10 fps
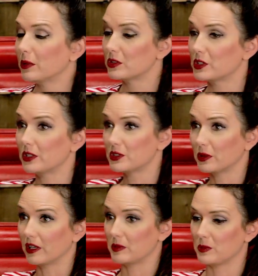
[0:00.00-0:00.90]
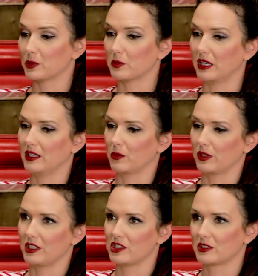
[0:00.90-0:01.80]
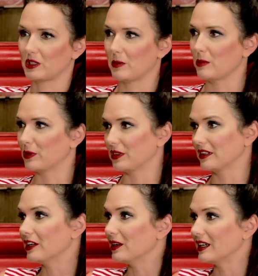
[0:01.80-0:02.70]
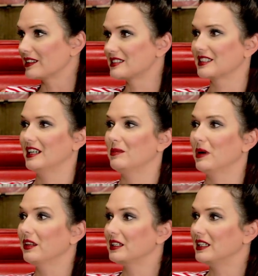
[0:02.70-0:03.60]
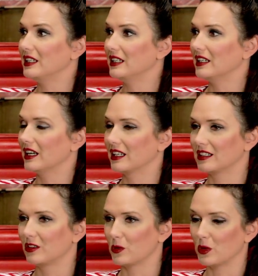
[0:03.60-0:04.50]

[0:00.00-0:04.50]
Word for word: But there's also a lot of people who write where they just come up with the lyrics and melody and don't